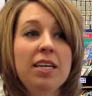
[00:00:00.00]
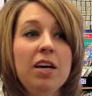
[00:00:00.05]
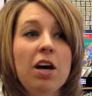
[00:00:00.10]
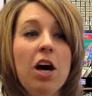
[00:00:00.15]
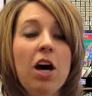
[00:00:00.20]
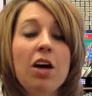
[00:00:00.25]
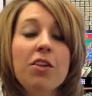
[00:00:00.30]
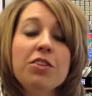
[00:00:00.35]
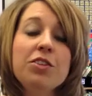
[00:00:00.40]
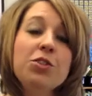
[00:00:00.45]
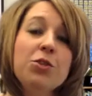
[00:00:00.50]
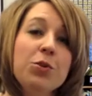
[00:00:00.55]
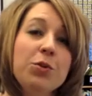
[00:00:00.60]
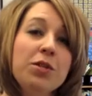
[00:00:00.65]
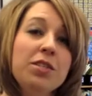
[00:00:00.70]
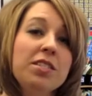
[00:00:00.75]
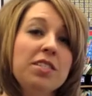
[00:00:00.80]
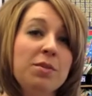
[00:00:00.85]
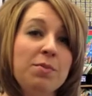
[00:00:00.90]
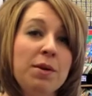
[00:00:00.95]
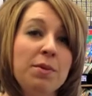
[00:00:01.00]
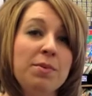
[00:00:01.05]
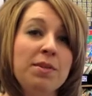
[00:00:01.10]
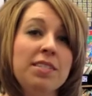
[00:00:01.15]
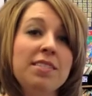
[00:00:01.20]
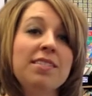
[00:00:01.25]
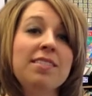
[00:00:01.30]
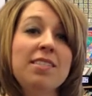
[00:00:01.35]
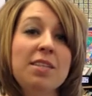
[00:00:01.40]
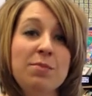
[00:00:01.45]
all the tools to be able
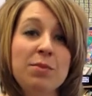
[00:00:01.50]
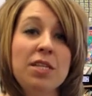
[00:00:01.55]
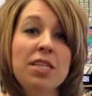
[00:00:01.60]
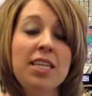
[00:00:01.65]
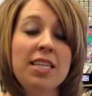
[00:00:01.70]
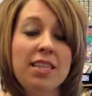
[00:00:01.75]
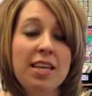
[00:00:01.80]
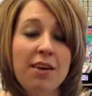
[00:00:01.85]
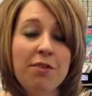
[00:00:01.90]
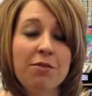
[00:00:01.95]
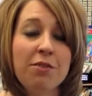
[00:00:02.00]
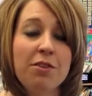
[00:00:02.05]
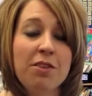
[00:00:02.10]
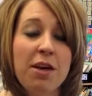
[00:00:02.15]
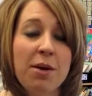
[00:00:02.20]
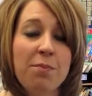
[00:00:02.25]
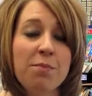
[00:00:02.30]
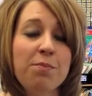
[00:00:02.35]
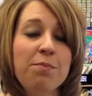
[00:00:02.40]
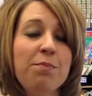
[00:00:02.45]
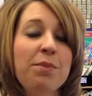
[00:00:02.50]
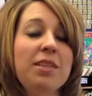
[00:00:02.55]
to simulate that for them,